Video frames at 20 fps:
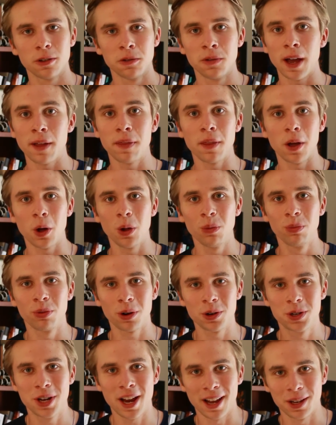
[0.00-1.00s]
and the whole
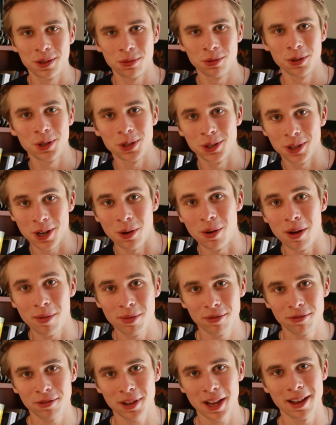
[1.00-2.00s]
project would just go up
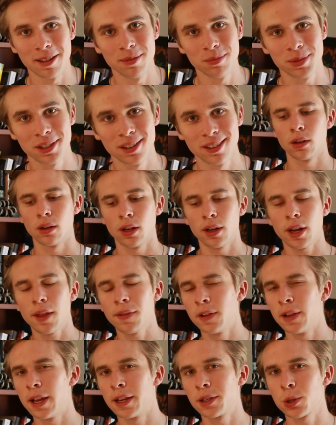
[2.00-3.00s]
in flames.
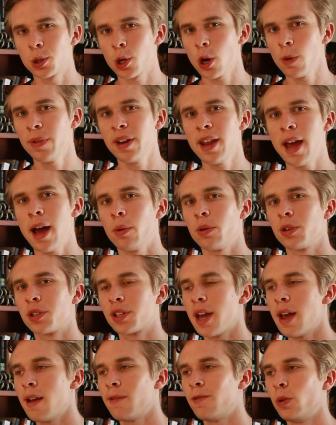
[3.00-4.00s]
Nonetheless, Schopenhauer is
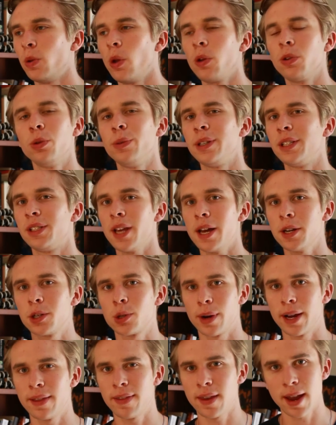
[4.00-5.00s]
careful not to
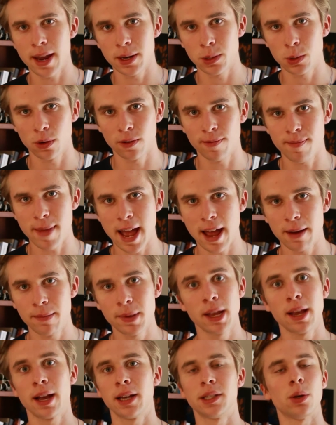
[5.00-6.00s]
exaggerate the nature of man
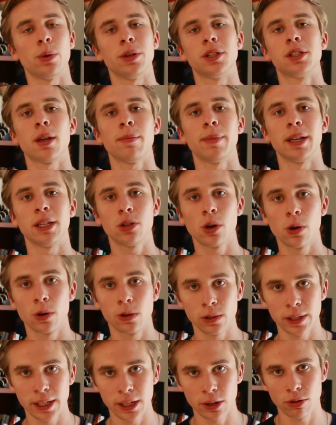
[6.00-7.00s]
as though it's something
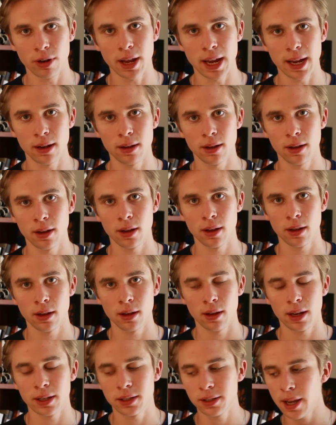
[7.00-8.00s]
totally unique.
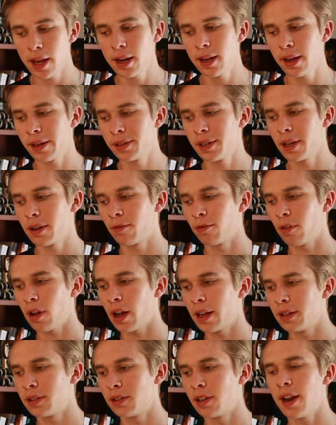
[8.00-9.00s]
Instead, he
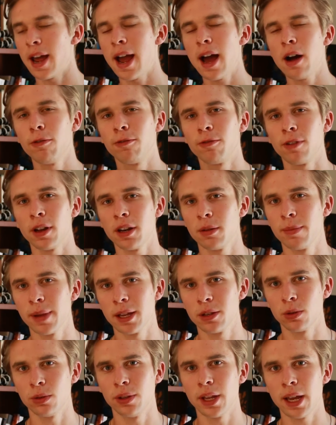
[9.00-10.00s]
identifies that our
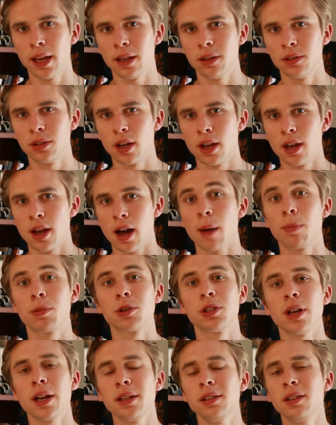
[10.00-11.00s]
fundamental needs are
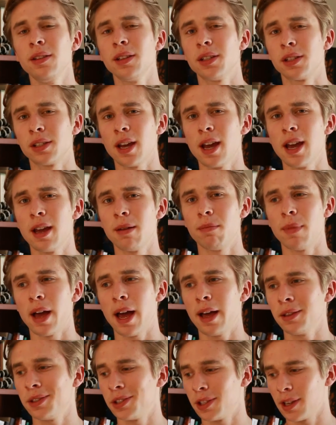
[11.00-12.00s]
precisely the same
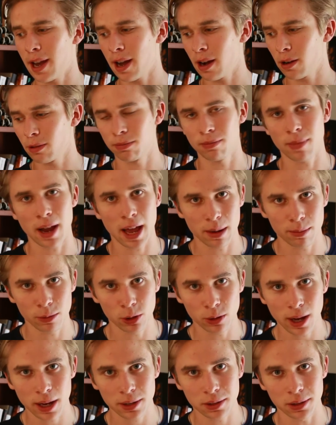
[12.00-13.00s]
as our animal
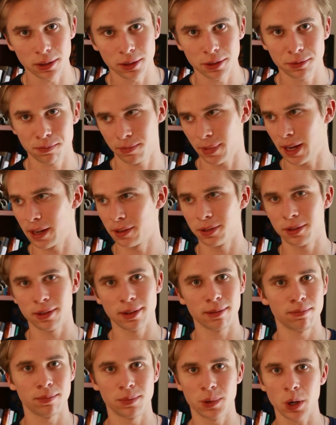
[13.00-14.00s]
cousins, as
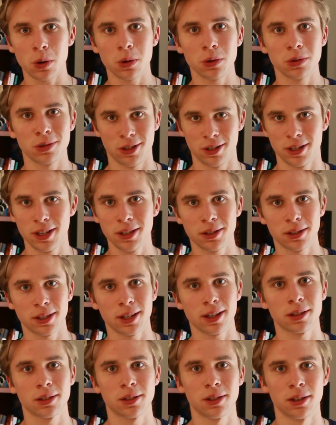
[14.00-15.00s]
dogs and
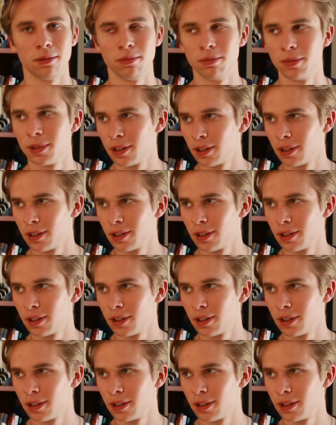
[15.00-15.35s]
insects and